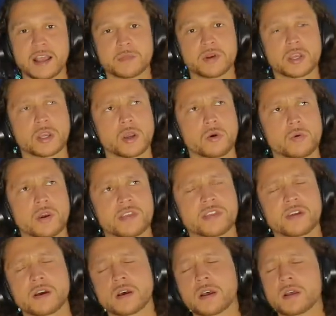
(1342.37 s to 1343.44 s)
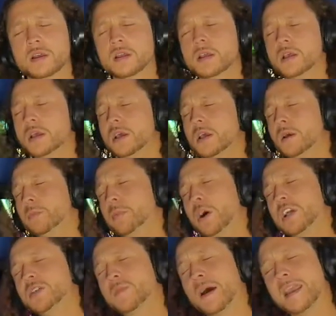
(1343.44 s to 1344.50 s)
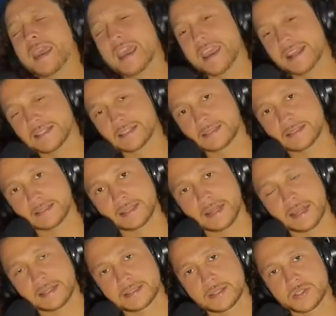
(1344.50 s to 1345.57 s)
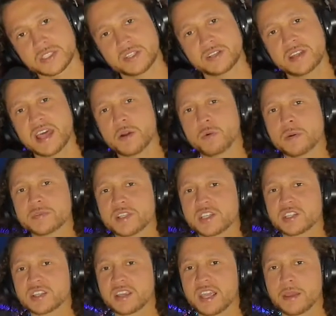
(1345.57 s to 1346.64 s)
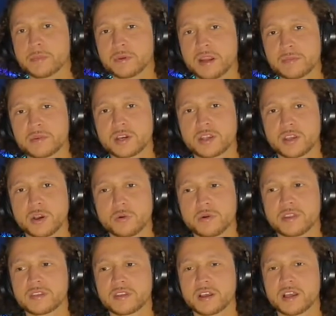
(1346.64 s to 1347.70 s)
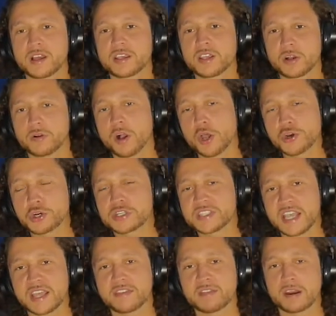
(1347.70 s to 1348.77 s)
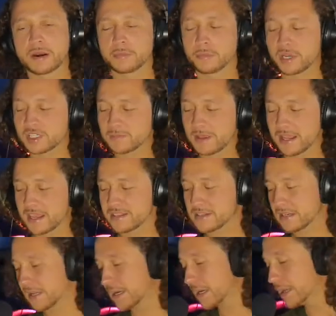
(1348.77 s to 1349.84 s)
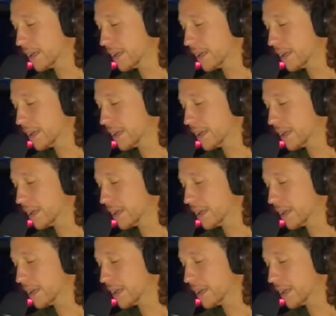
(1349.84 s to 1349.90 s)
I'm gonna go with Bucks by 8 tonight. So still not a one possession game, but I'm gonna go with under 10 there. Bucks by 8 tonight.